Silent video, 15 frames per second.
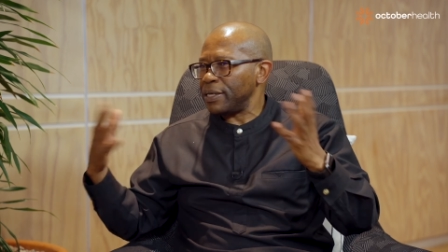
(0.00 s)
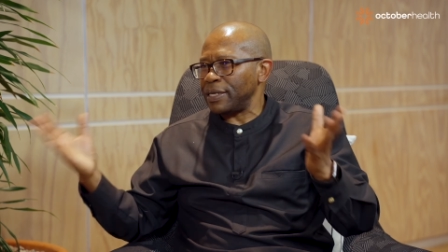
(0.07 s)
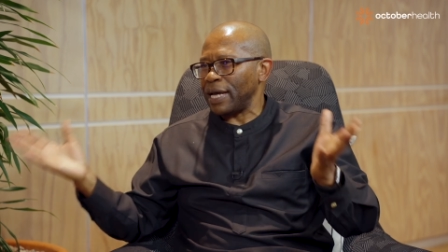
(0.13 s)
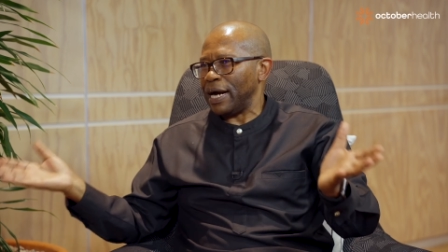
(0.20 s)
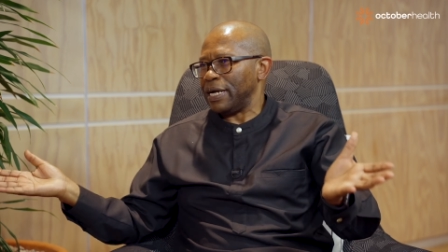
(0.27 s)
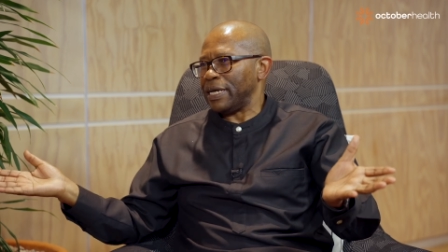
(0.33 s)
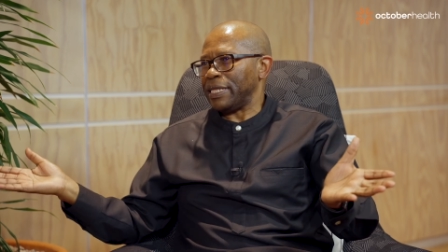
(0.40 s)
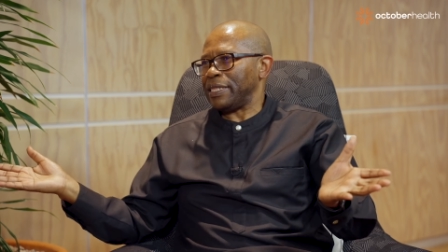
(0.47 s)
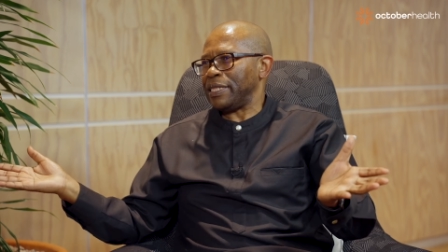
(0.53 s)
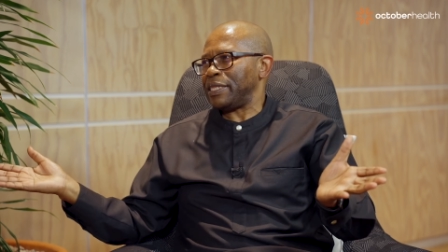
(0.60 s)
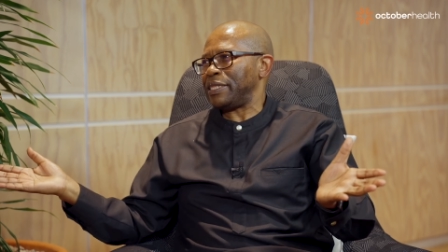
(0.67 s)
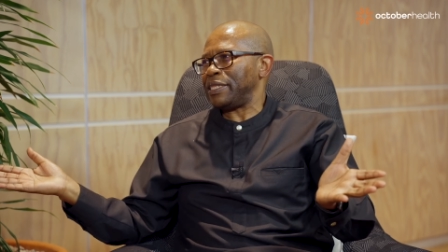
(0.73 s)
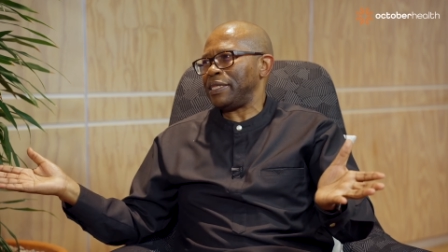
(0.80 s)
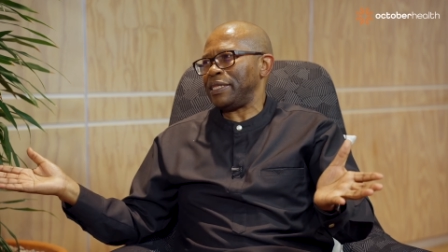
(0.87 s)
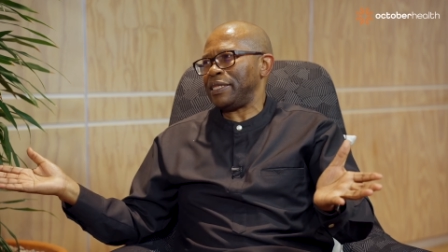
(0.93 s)
Yeah,
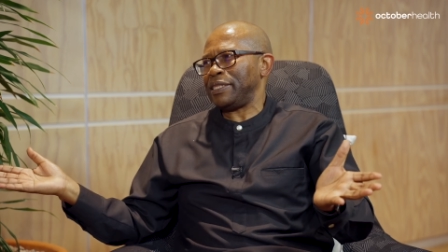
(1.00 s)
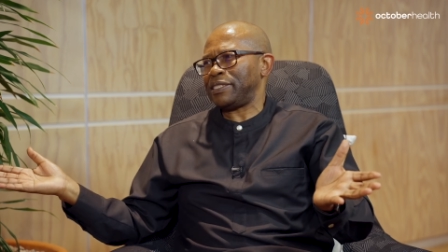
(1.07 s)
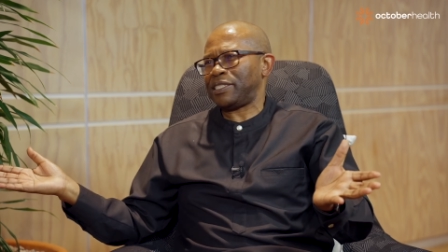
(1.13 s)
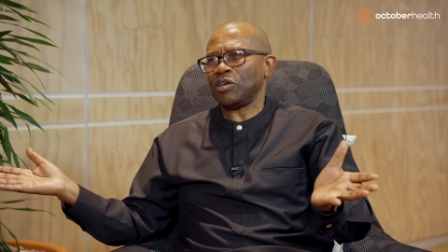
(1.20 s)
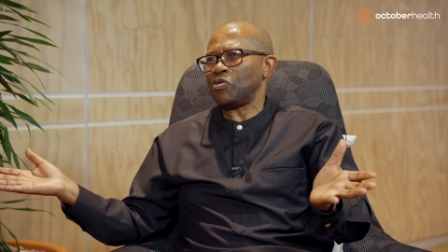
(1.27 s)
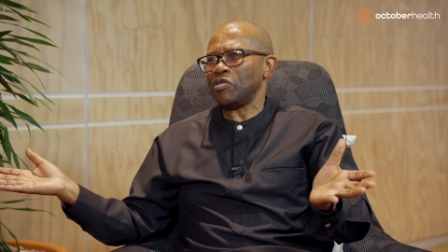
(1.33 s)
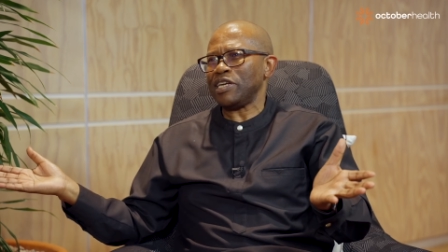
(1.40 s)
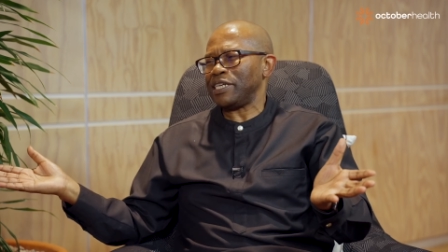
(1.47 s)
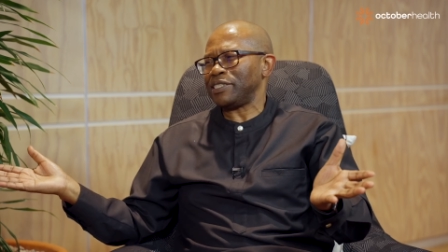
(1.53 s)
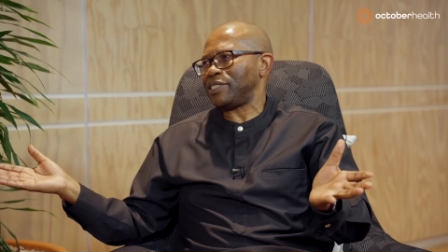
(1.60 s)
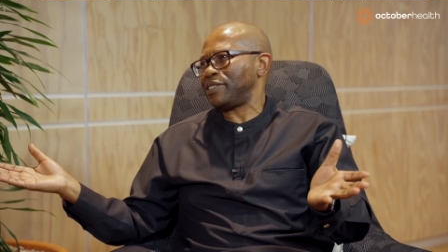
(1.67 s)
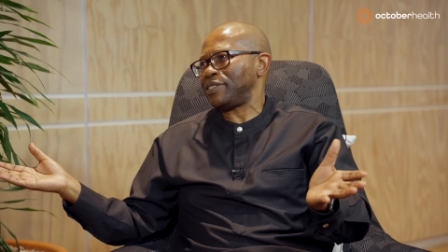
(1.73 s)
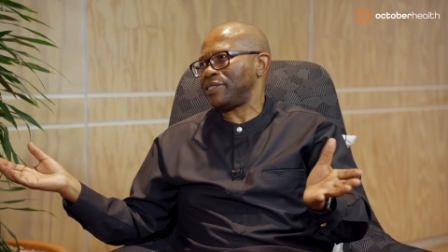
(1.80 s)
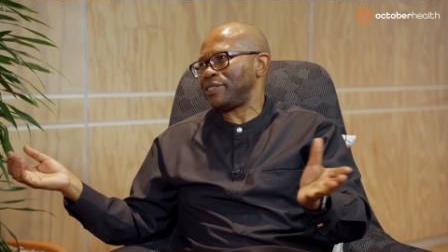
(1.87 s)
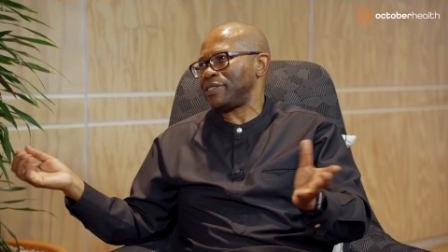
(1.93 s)
the
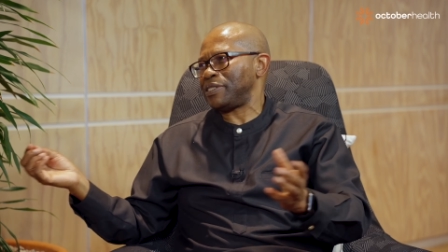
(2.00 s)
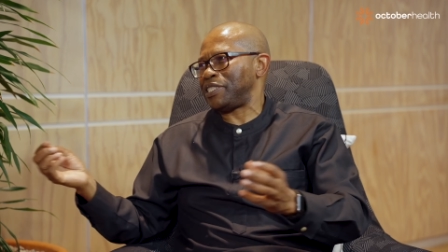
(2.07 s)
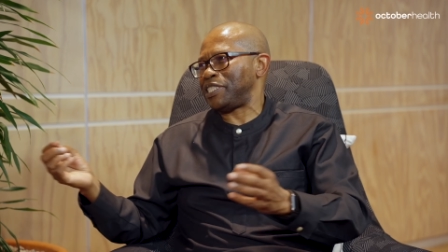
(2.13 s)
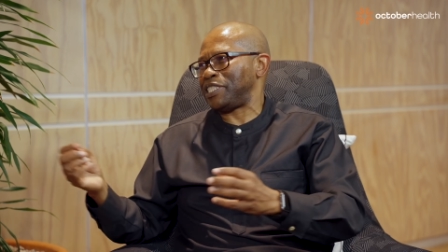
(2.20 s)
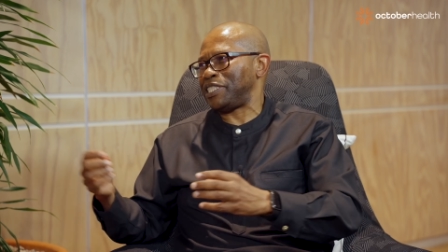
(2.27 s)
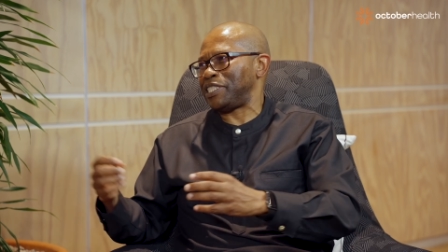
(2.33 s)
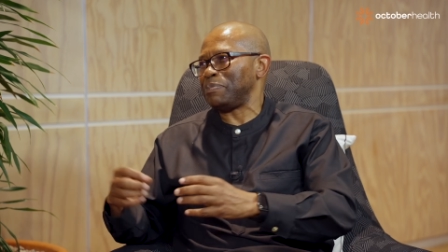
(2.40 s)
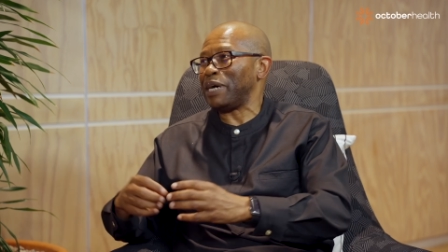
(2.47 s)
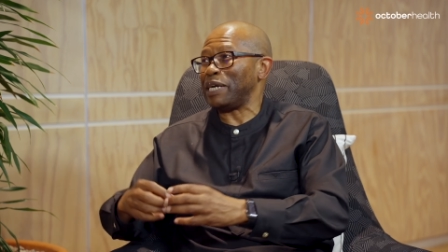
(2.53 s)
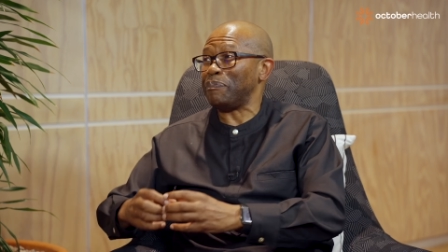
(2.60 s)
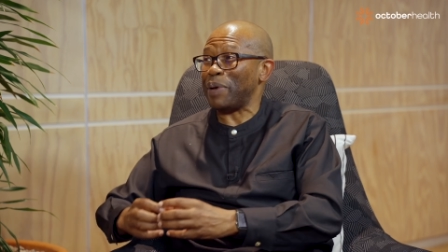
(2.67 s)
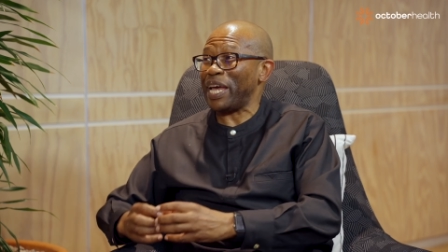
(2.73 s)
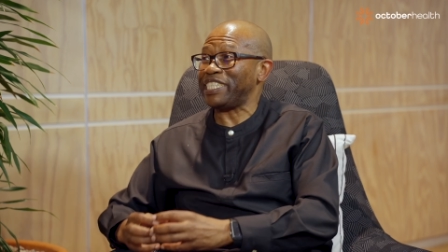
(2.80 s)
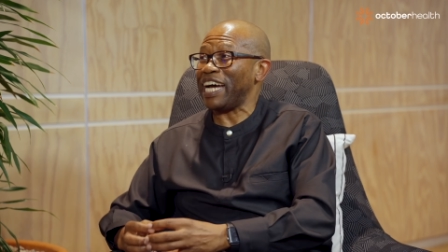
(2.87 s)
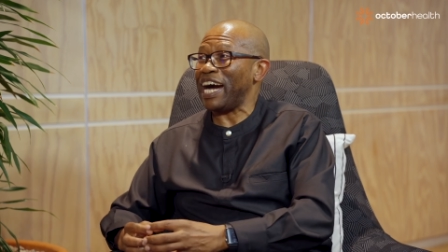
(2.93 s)
stakeholders
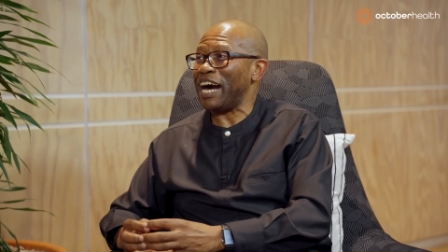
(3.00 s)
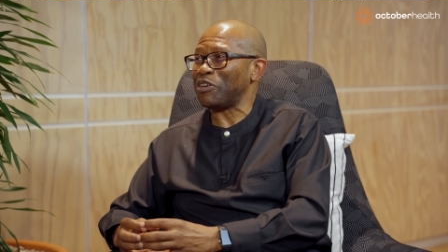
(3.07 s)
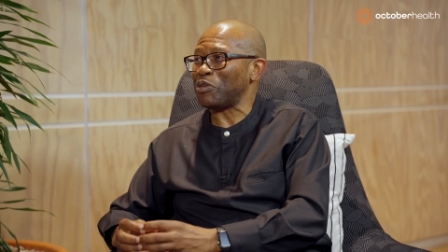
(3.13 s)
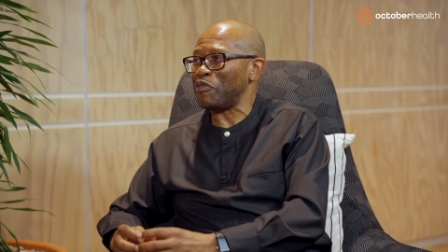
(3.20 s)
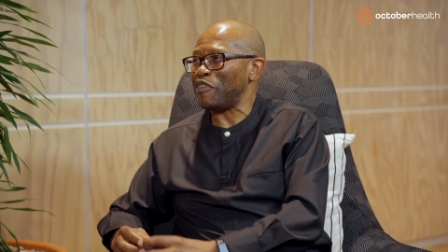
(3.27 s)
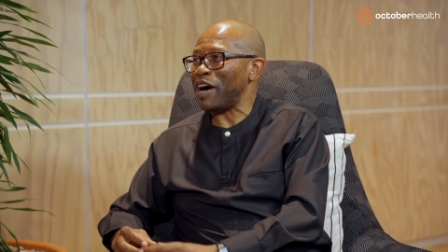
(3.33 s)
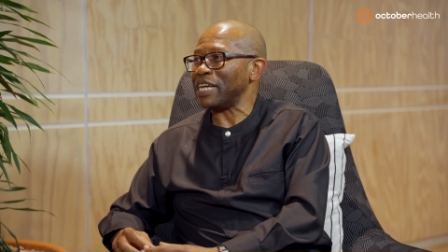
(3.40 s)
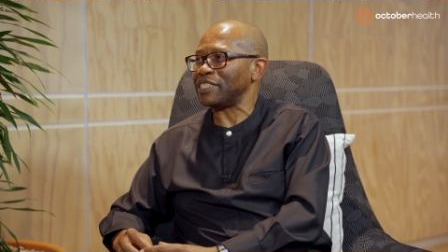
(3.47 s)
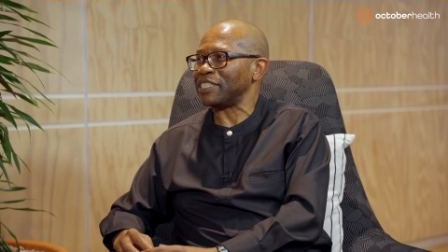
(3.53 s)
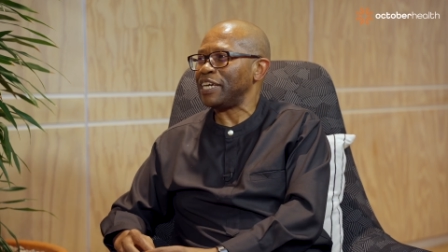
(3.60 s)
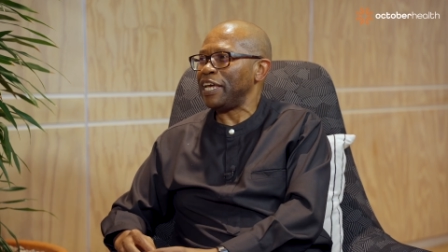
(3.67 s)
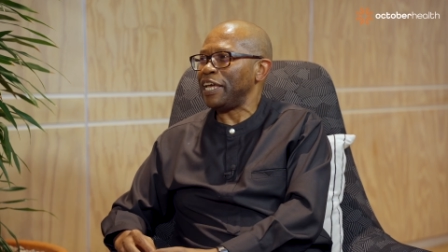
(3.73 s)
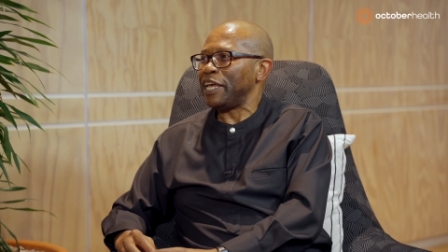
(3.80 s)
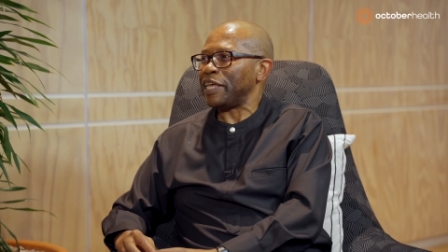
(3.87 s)
demand better out of us.